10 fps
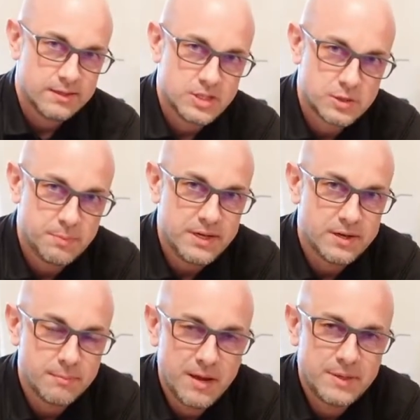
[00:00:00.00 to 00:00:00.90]

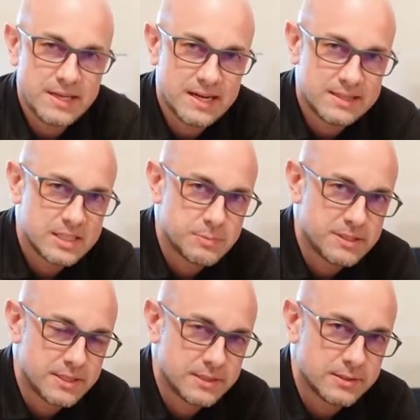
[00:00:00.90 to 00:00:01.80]
speaker, maybe not this
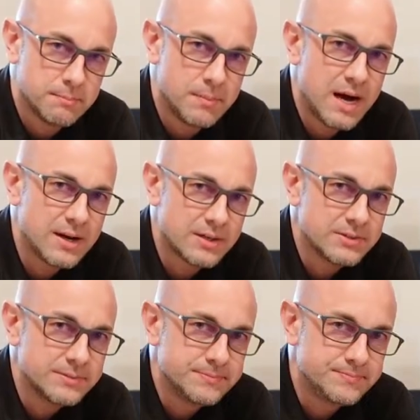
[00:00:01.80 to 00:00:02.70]
particular
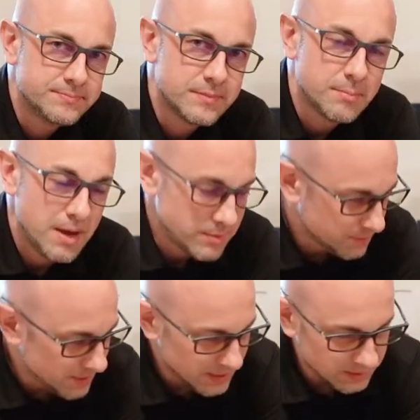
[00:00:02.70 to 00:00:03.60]
model, maybe the
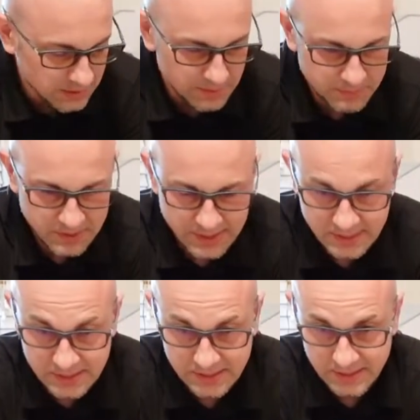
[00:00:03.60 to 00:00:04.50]
model up, the
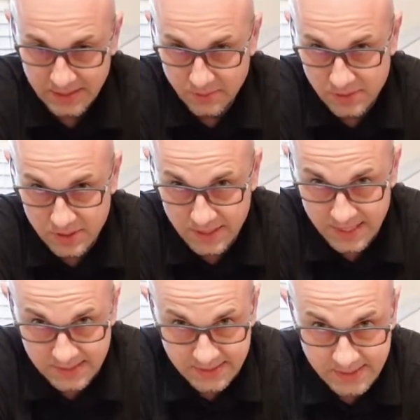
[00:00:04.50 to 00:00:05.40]

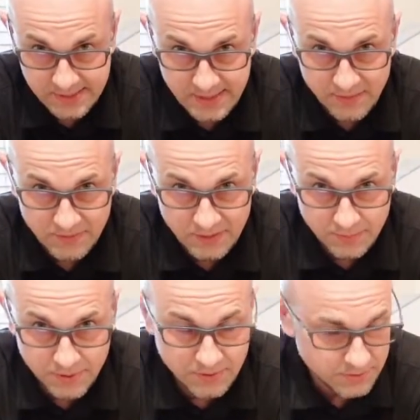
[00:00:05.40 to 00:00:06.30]
XT70, the
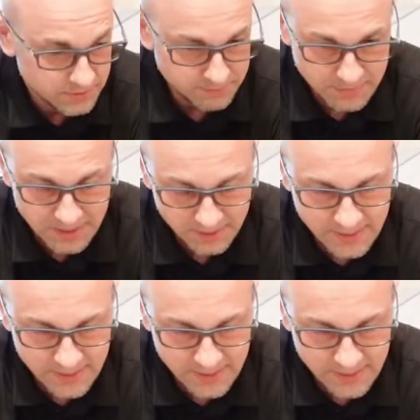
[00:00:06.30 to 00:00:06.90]
Polk Monitor